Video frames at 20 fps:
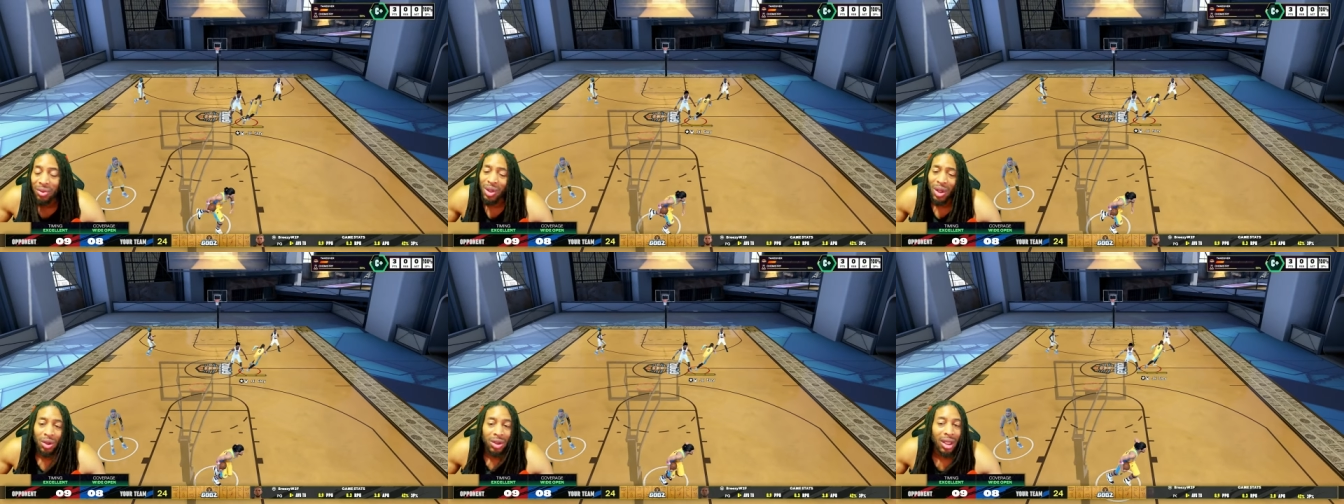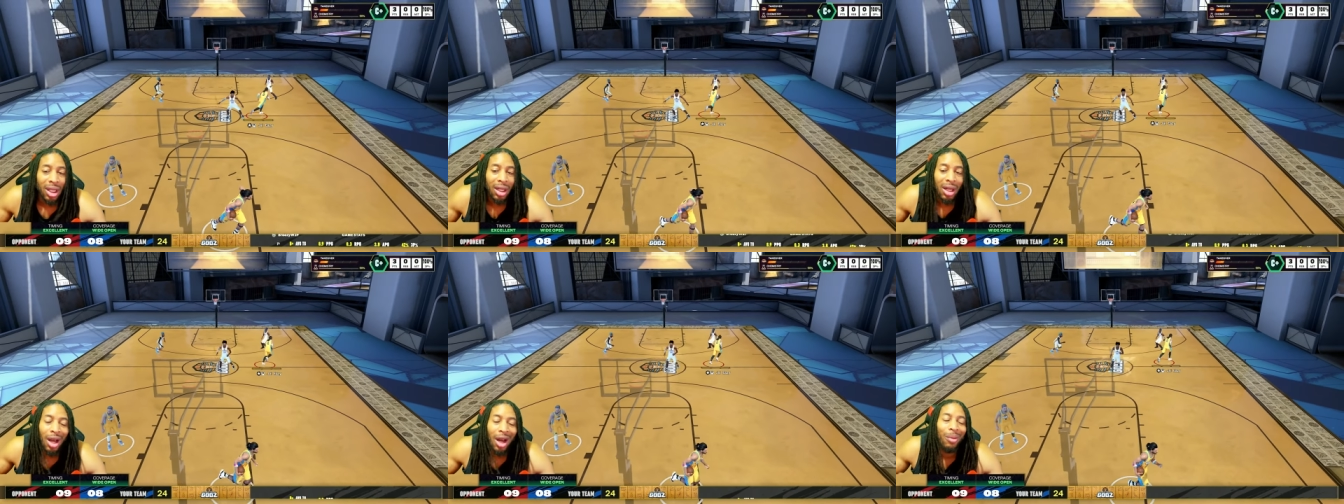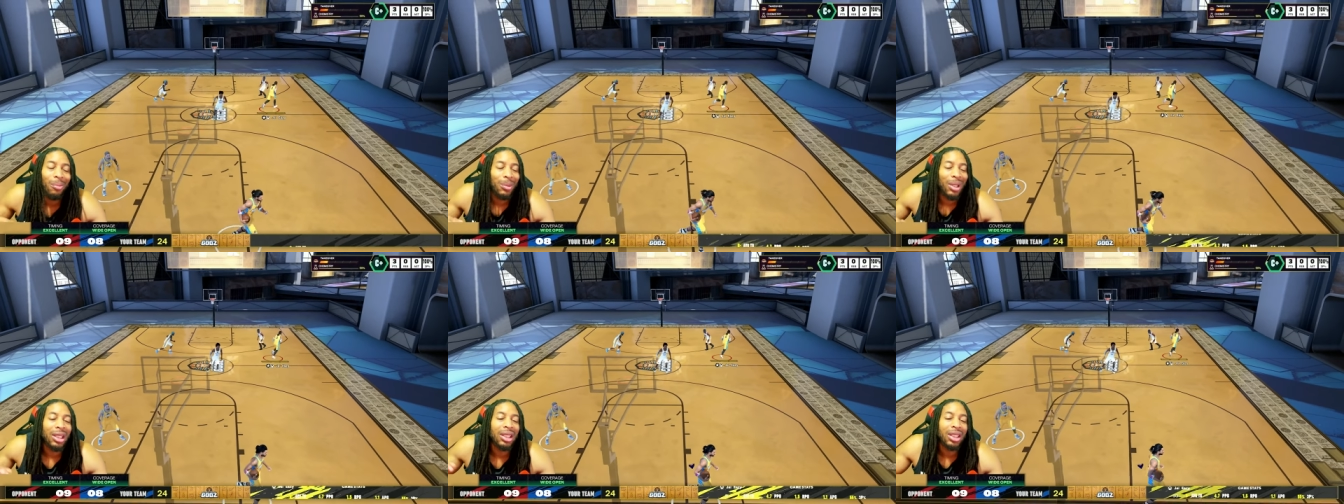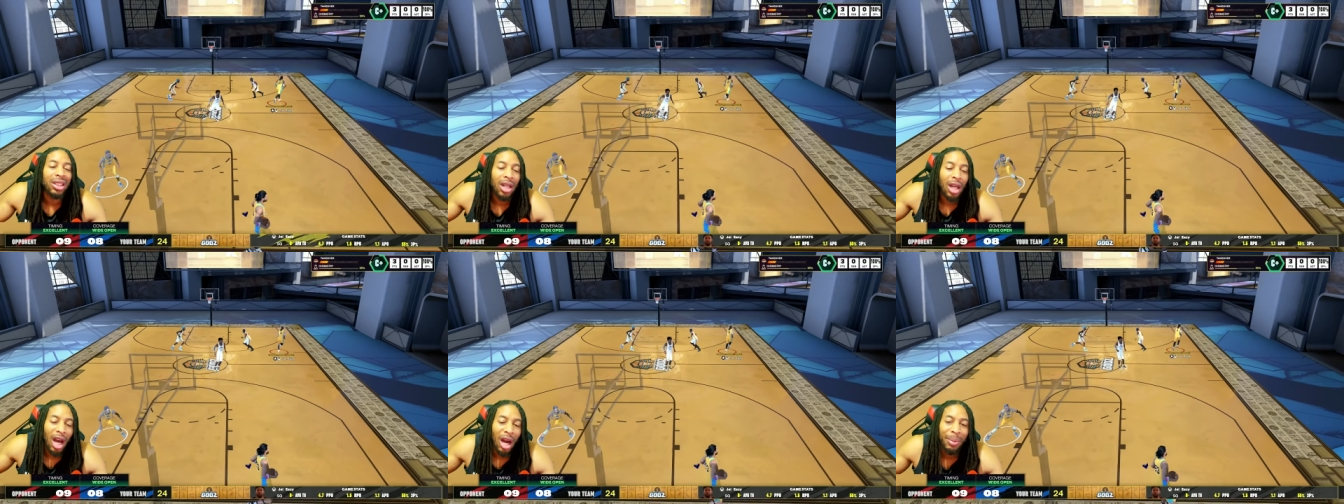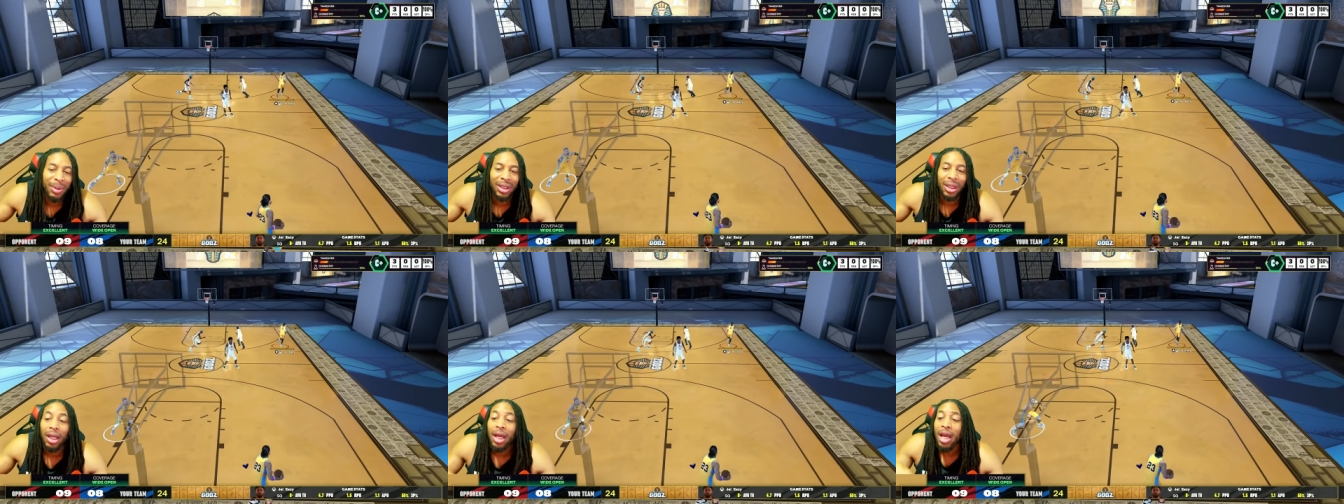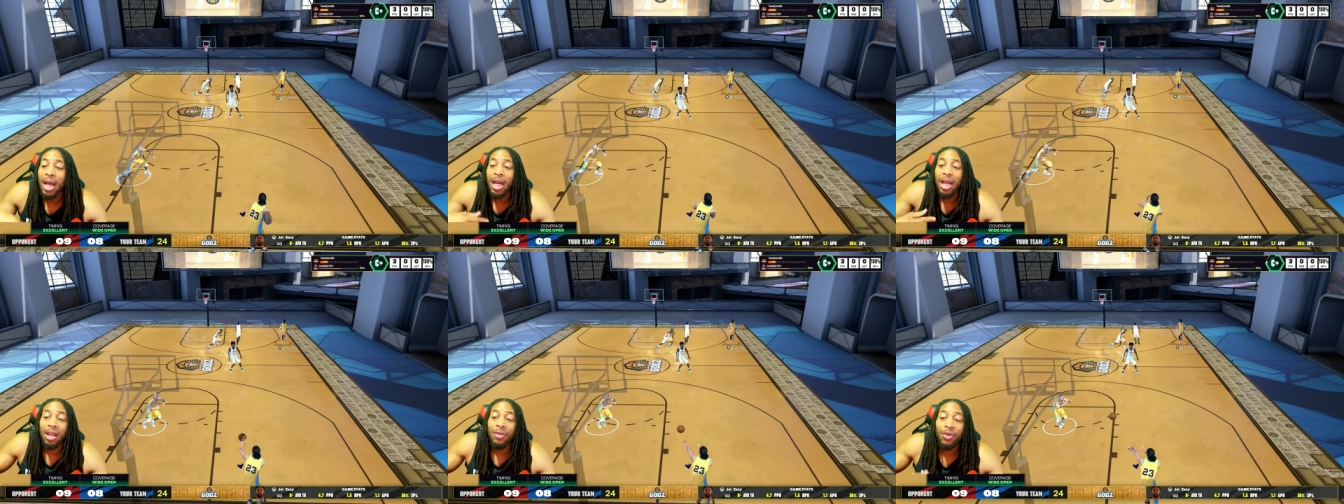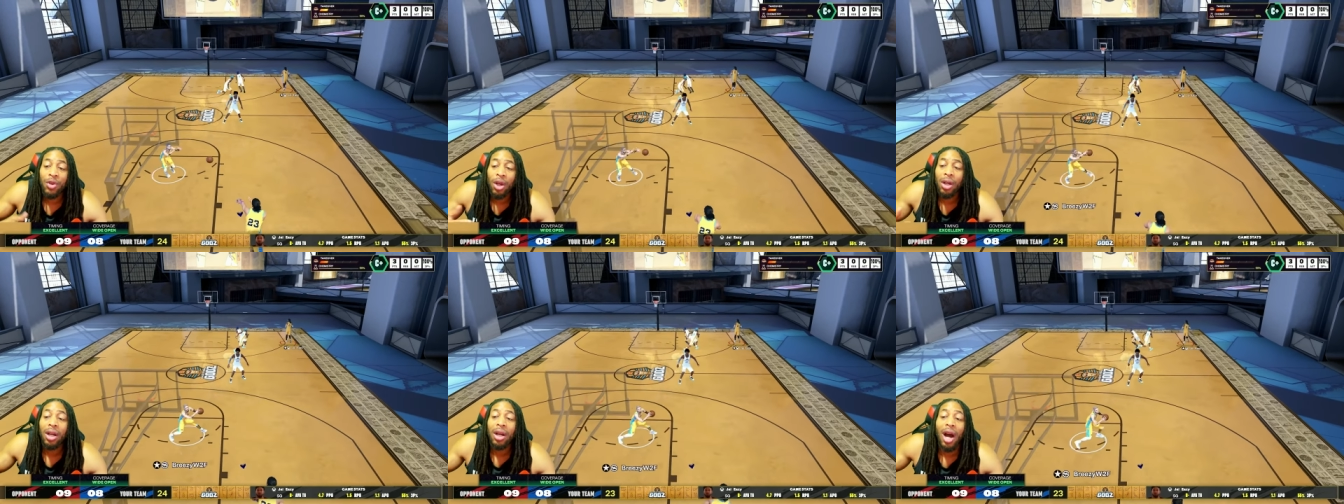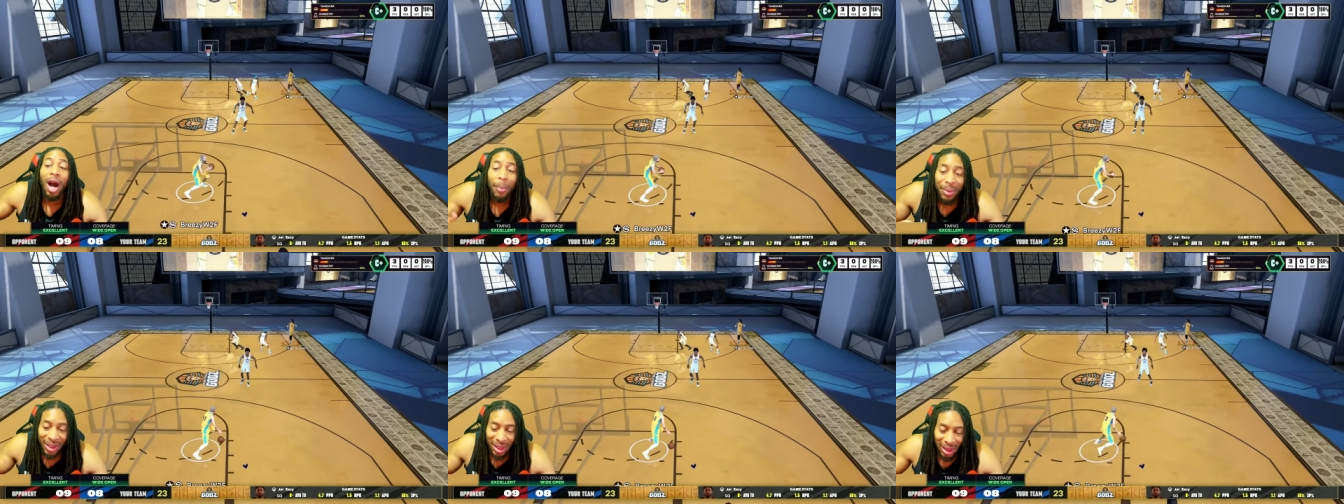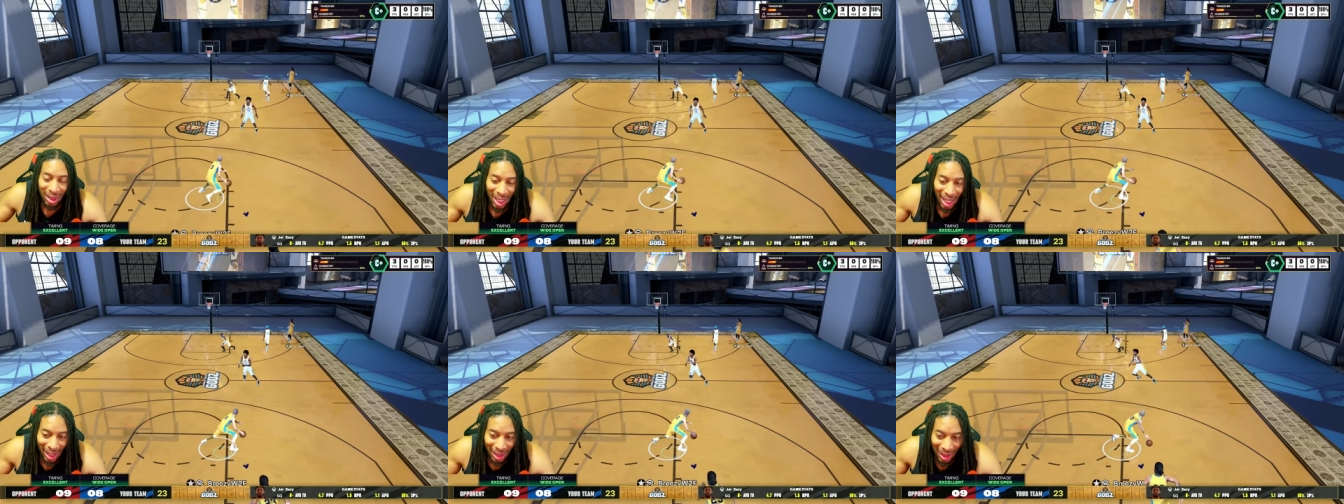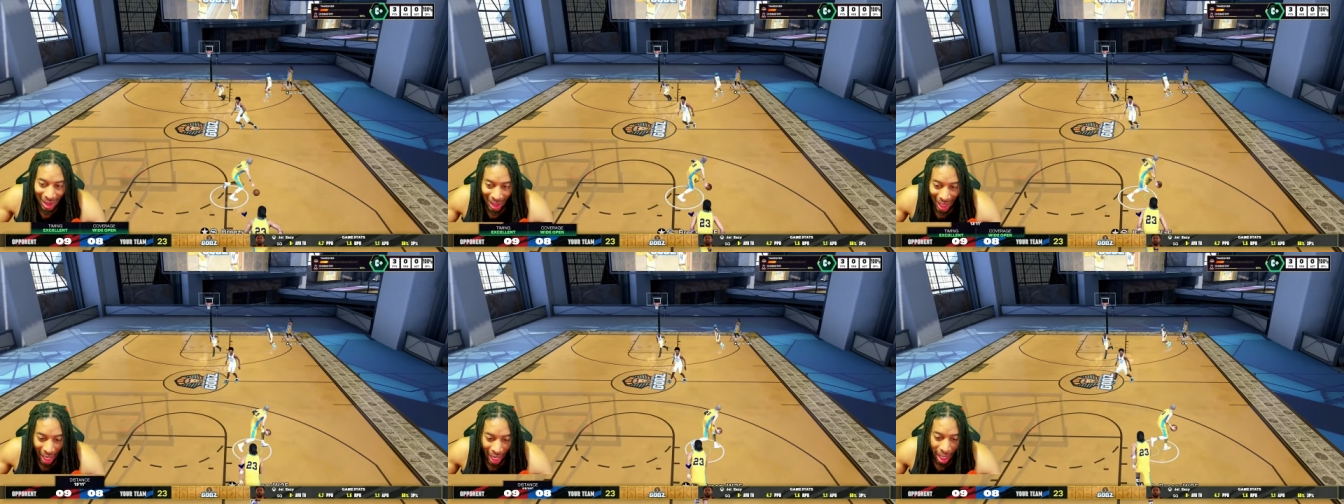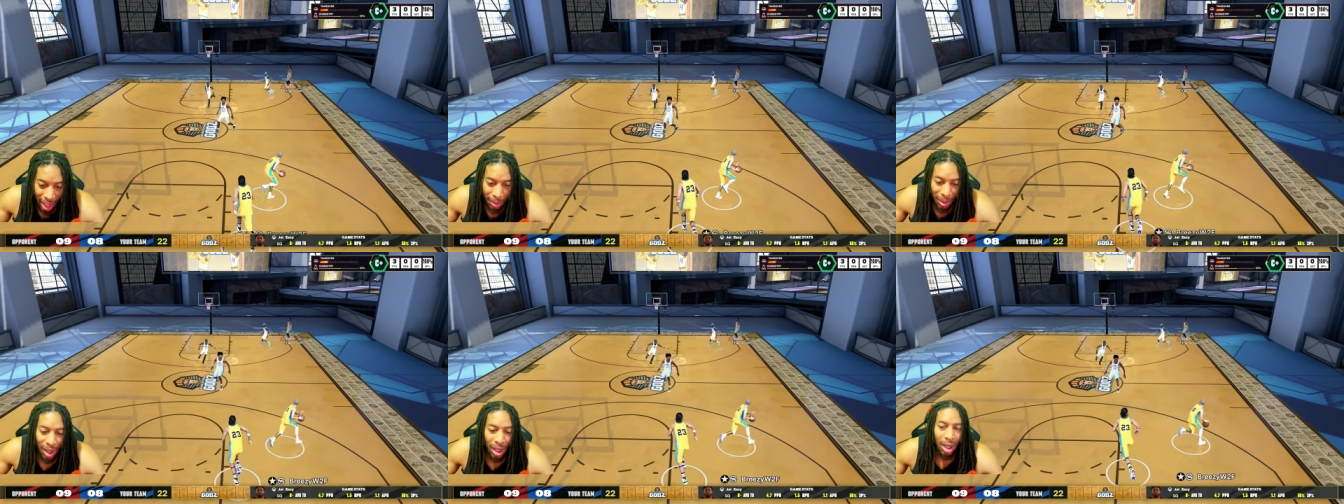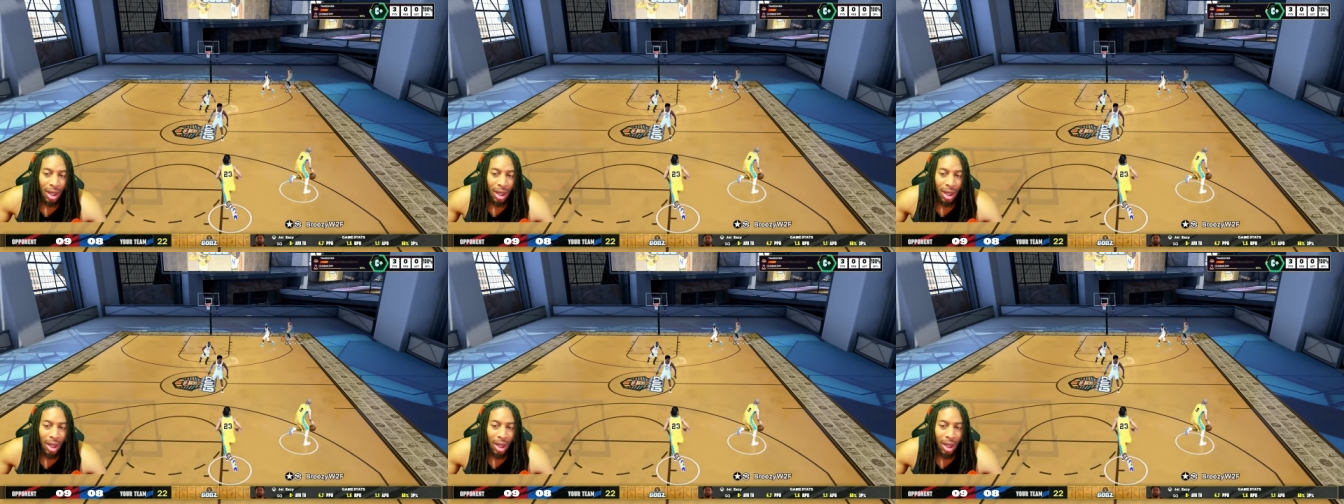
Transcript: we're gonna say comp means competent. If you're competent at the game,